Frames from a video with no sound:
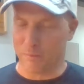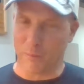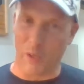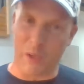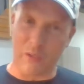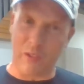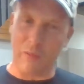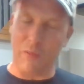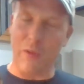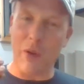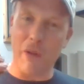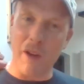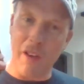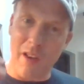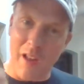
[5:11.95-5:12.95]
Because if you
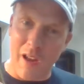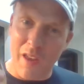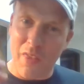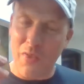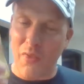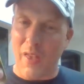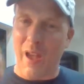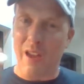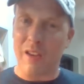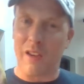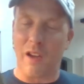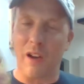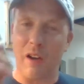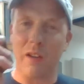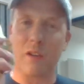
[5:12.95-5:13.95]
like that
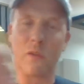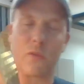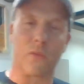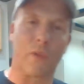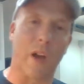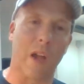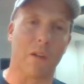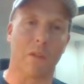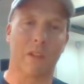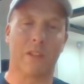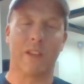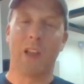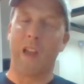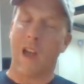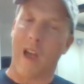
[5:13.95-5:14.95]
kind of fragrance
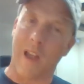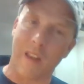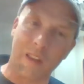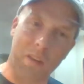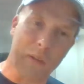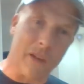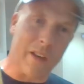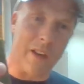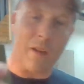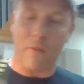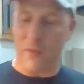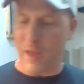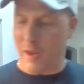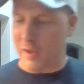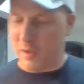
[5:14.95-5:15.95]
and you
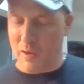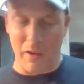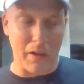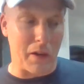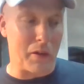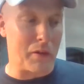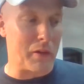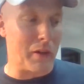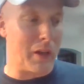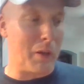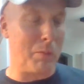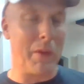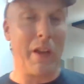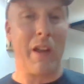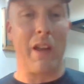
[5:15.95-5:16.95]
live that kind of
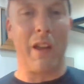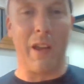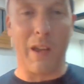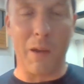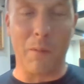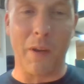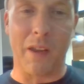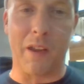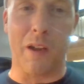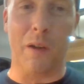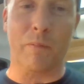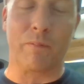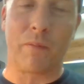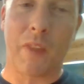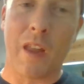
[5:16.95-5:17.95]
dream, here we go.
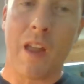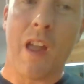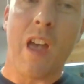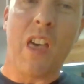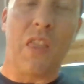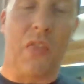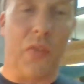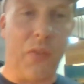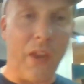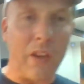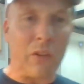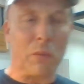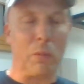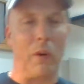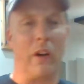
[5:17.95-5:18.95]

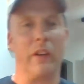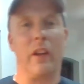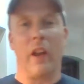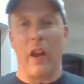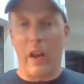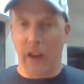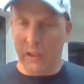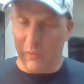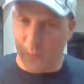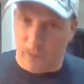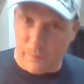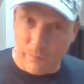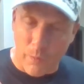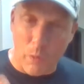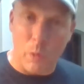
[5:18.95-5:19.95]
This one is
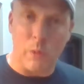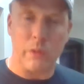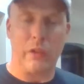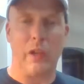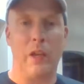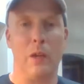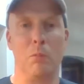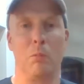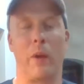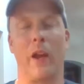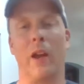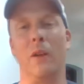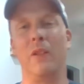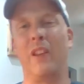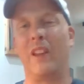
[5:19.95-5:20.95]

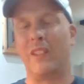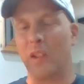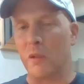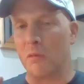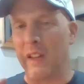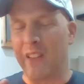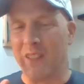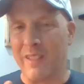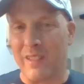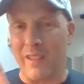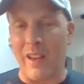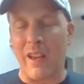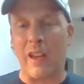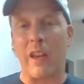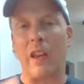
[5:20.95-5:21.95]
£14. It's a
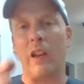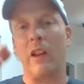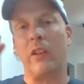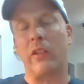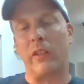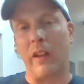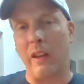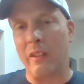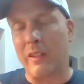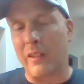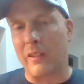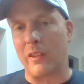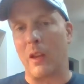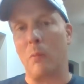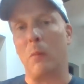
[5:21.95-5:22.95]
ridiculously
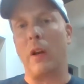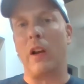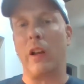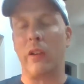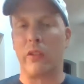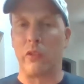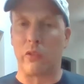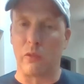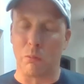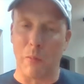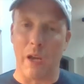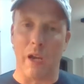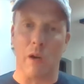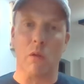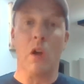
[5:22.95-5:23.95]
similar
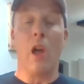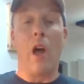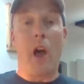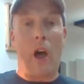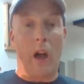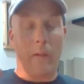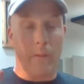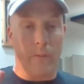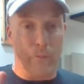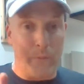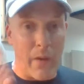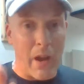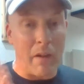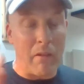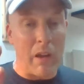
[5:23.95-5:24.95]
smell, a
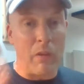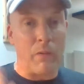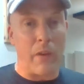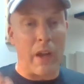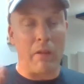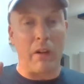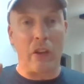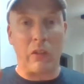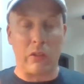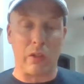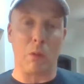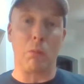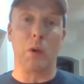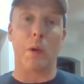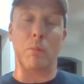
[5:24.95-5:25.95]
very, very
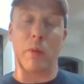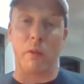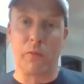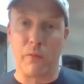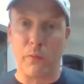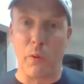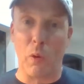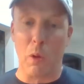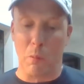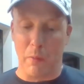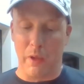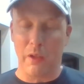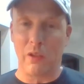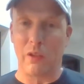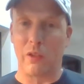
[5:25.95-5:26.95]
similar
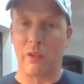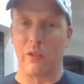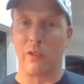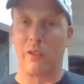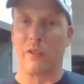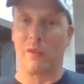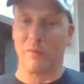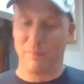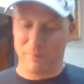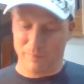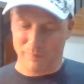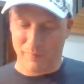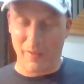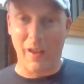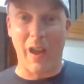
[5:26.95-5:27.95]
performance,
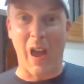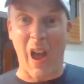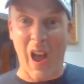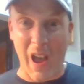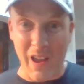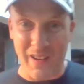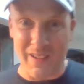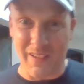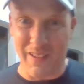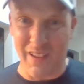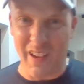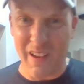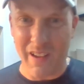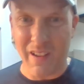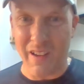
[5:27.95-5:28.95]
and
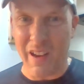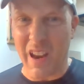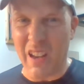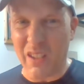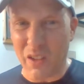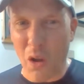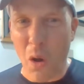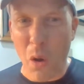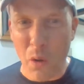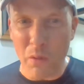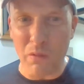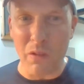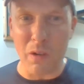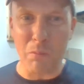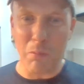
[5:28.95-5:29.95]
it's
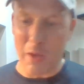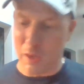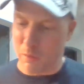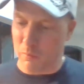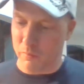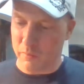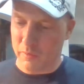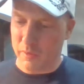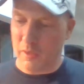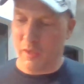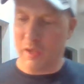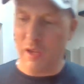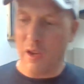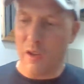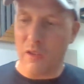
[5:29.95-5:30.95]
100 ml.
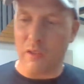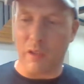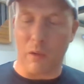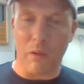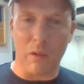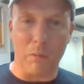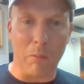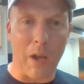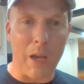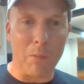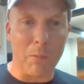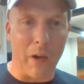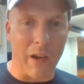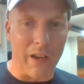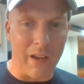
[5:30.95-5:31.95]
So it's
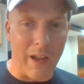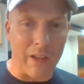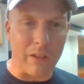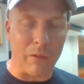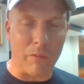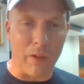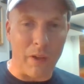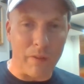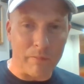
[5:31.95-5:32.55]
made by Latifa.